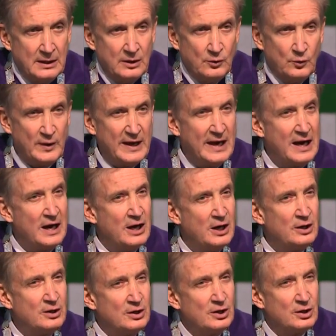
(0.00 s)
We
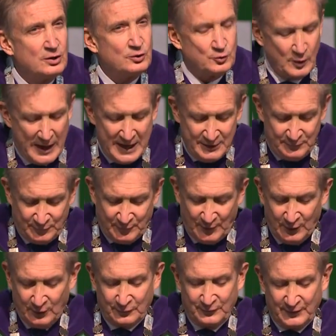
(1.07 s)
are
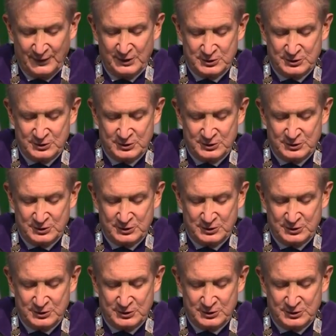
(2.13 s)
grateful for the